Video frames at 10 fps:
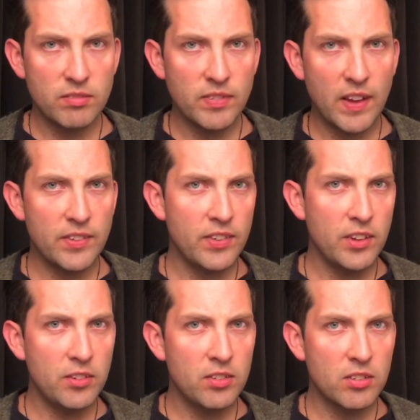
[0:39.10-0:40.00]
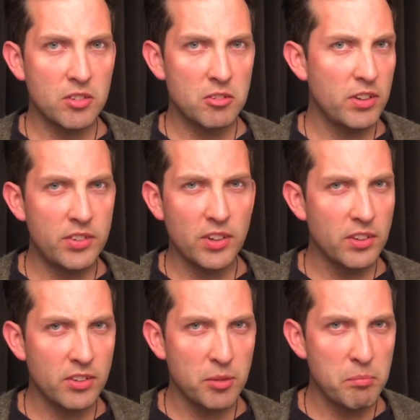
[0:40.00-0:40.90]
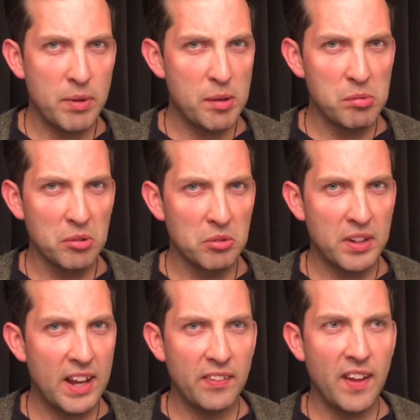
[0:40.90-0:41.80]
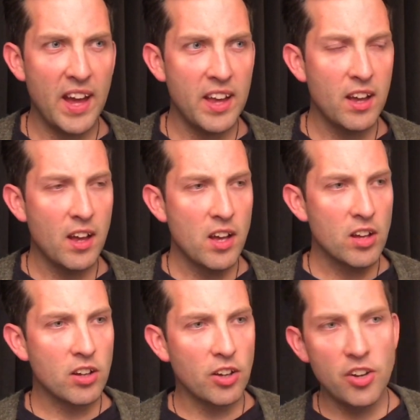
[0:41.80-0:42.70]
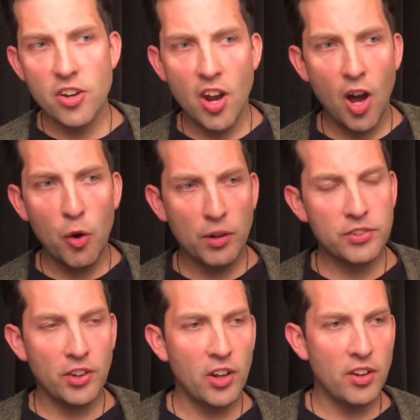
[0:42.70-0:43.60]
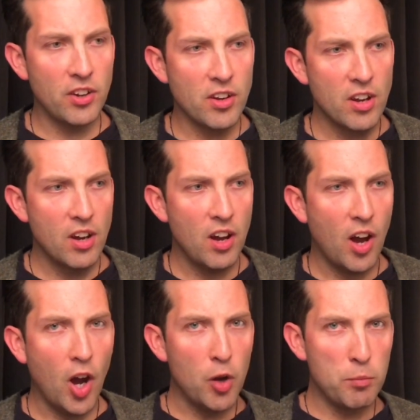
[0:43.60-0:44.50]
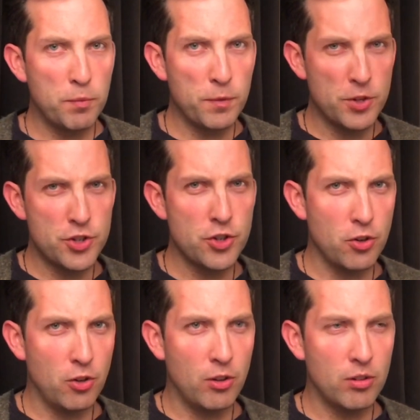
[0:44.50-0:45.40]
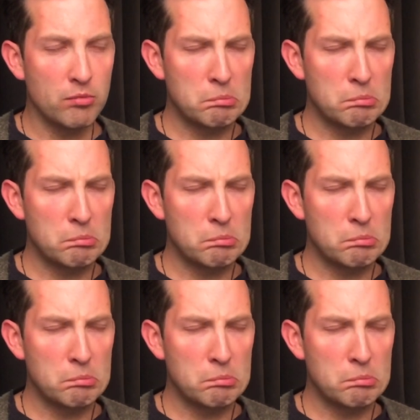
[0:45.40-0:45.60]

there's these Christians and people saying they can know a certain hope for sure.